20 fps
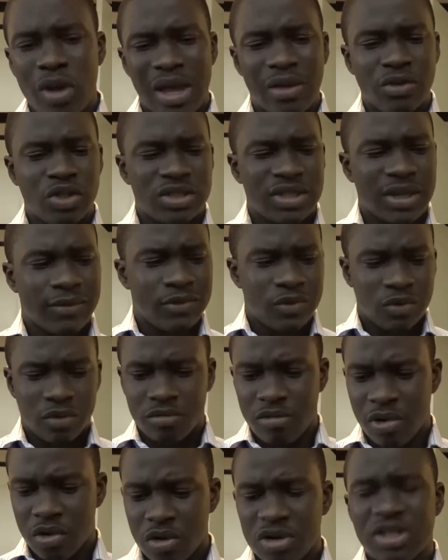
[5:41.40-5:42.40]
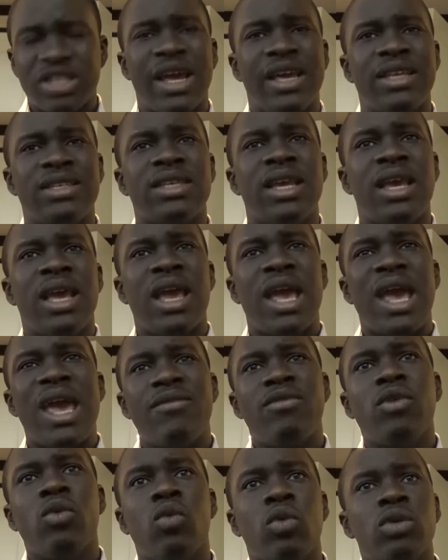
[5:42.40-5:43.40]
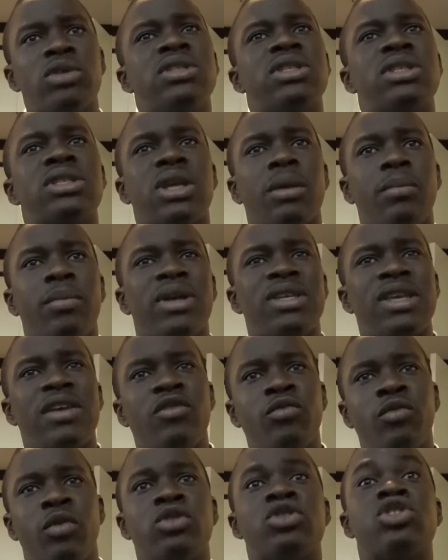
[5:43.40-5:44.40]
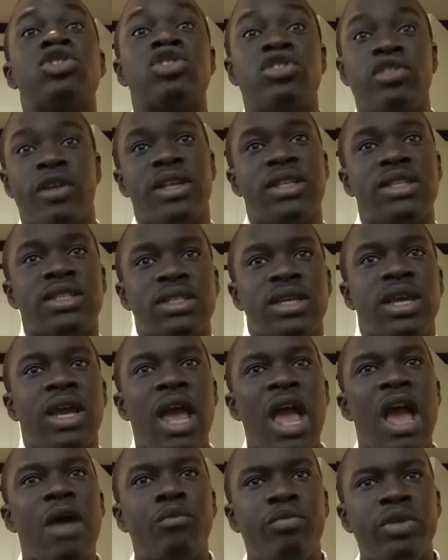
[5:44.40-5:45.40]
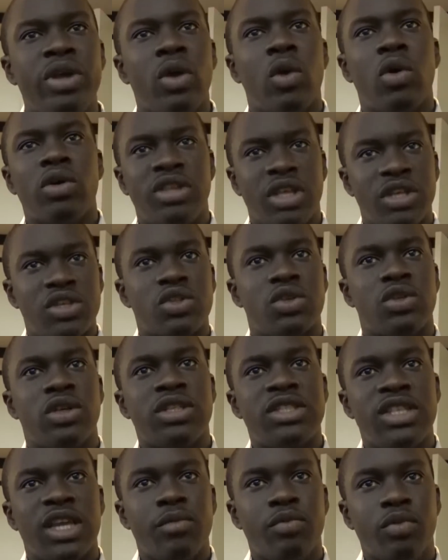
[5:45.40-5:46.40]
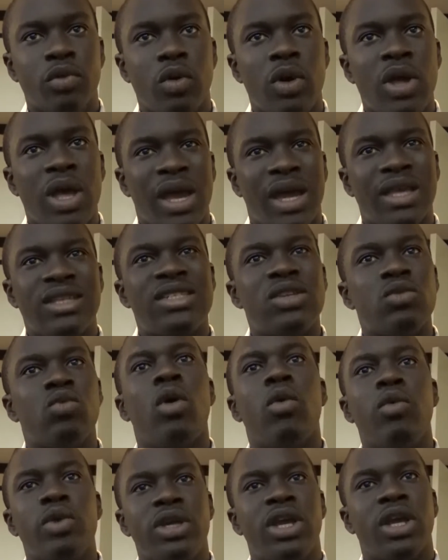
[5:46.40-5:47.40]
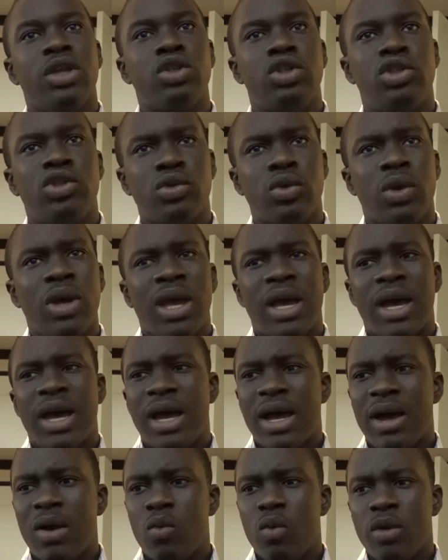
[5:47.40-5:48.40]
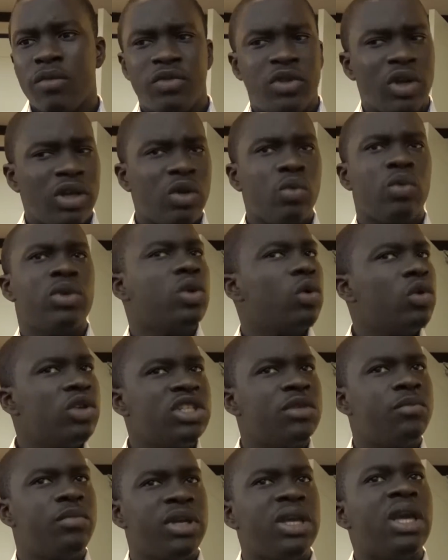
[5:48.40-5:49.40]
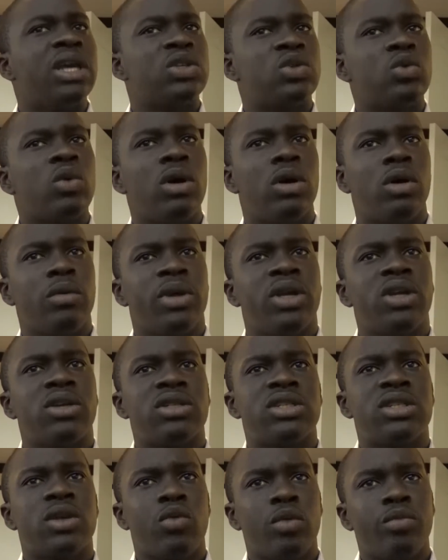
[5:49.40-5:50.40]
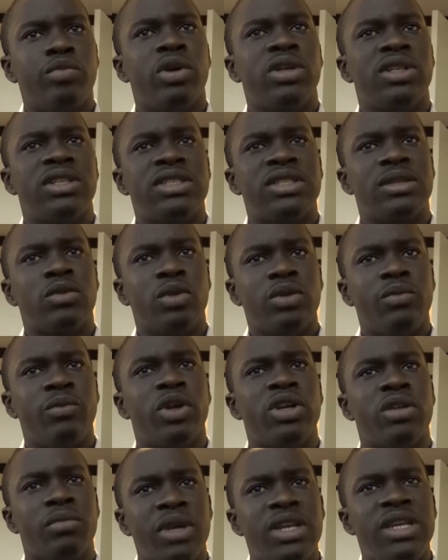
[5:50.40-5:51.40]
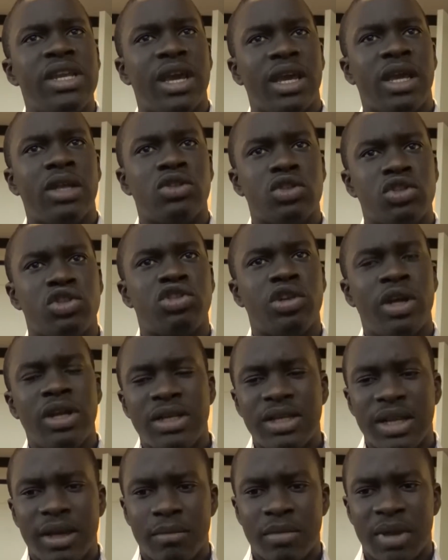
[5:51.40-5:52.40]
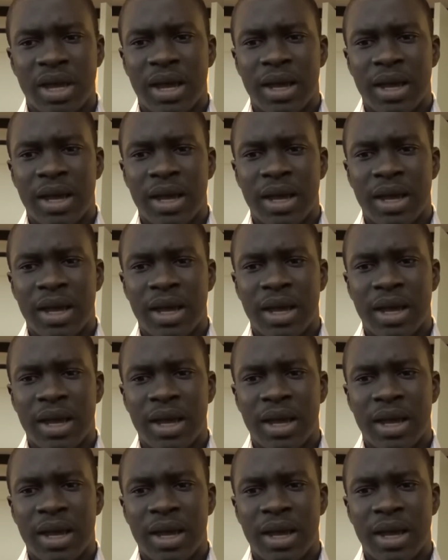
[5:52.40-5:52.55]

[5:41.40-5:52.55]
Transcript: Just have to recognize everyone's capacity, everyone's strength, and bring all this to the table and see what we can do. We've done it with OGP as well, because we brought the media in to train them.